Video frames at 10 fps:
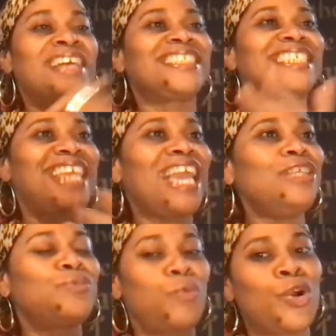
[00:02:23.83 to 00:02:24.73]

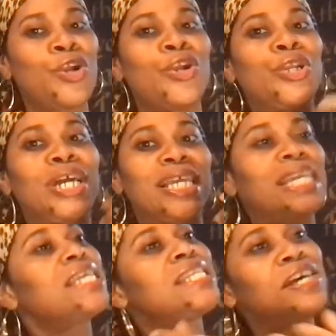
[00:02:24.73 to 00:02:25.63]
today's word,
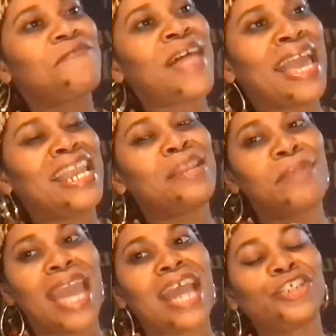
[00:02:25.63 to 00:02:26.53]
again, love thy
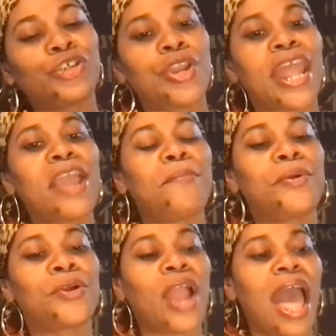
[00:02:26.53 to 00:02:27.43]
enemy as your neighbor.